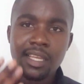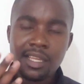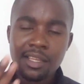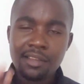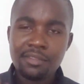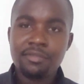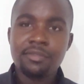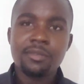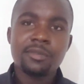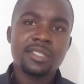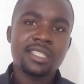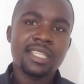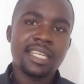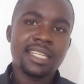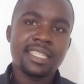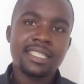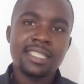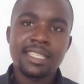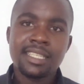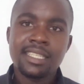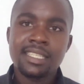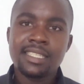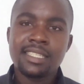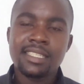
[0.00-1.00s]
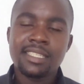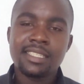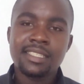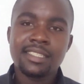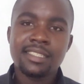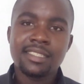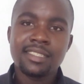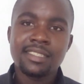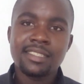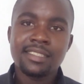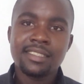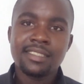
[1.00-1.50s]
if you succeed,
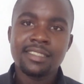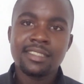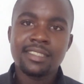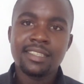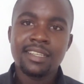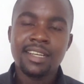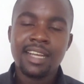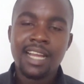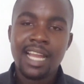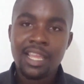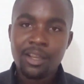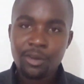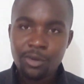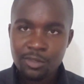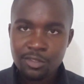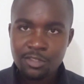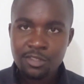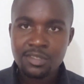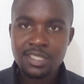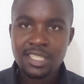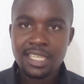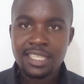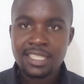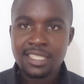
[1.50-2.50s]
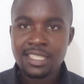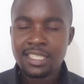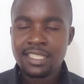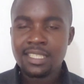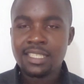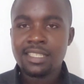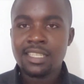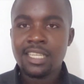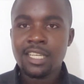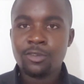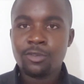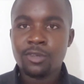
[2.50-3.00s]
also succeed
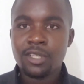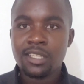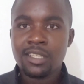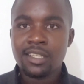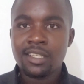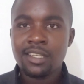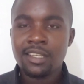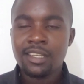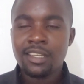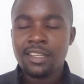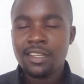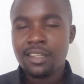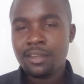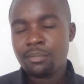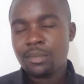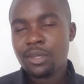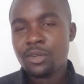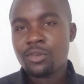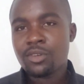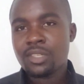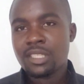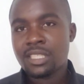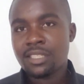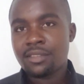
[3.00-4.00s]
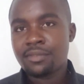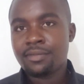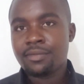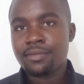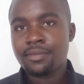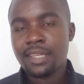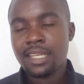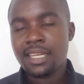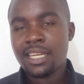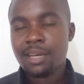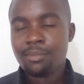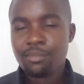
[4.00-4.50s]
in a way. Because
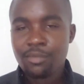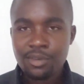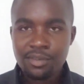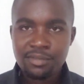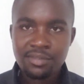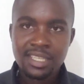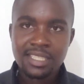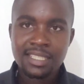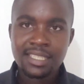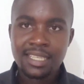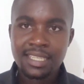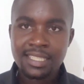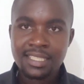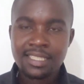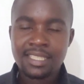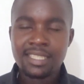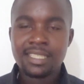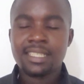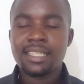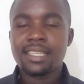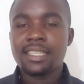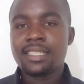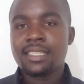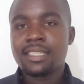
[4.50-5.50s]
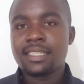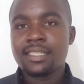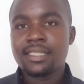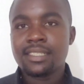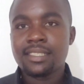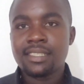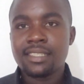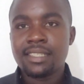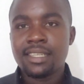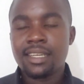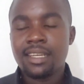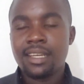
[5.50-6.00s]
if a number of us succeeded,
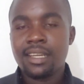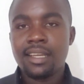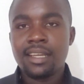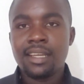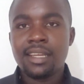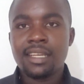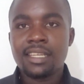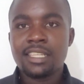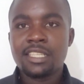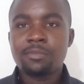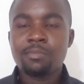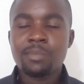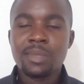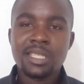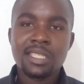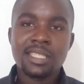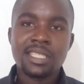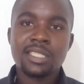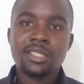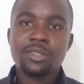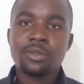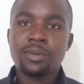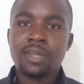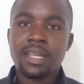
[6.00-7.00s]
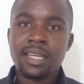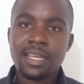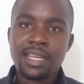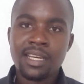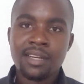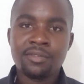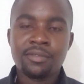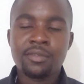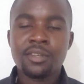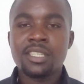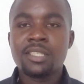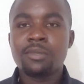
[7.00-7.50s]
it means you can
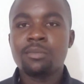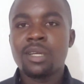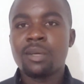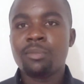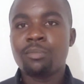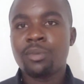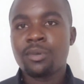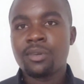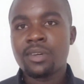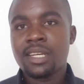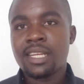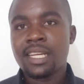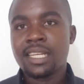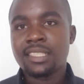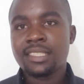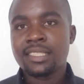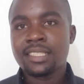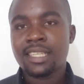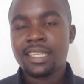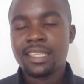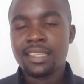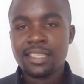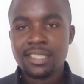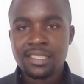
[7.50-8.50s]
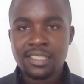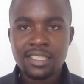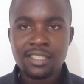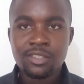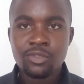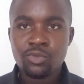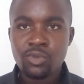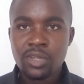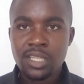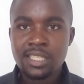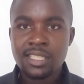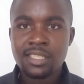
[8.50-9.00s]
afford my products. And this
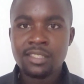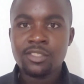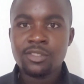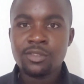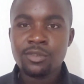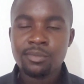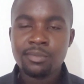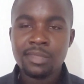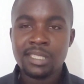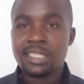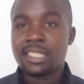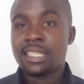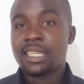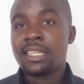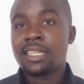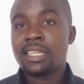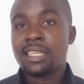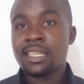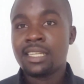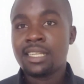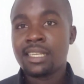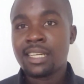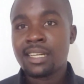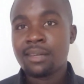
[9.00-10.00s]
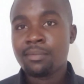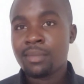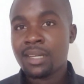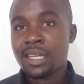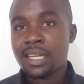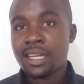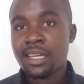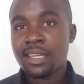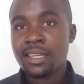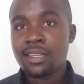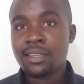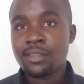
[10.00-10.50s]
is what Dumisan Dinga
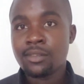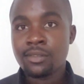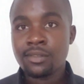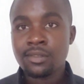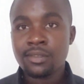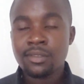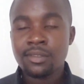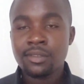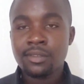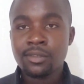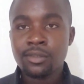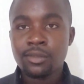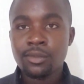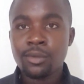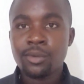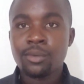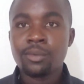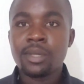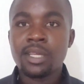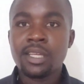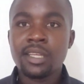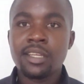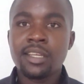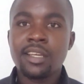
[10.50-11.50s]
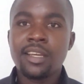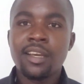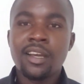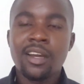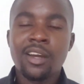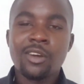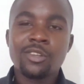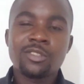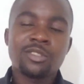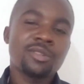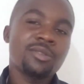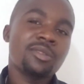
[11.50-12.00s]
Mangarin Nove,
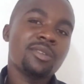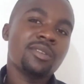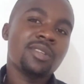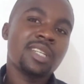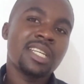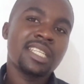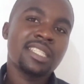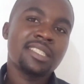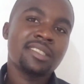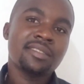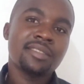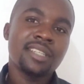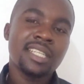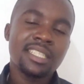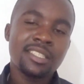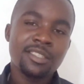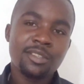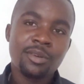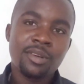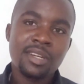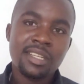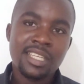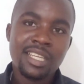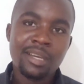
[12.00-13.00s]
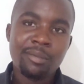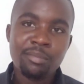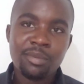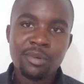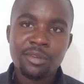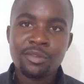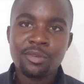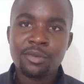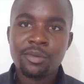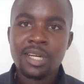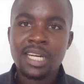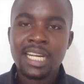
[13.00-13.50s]
also known as Radical
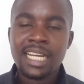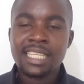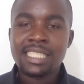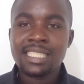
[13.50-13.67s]
Entrepreneur,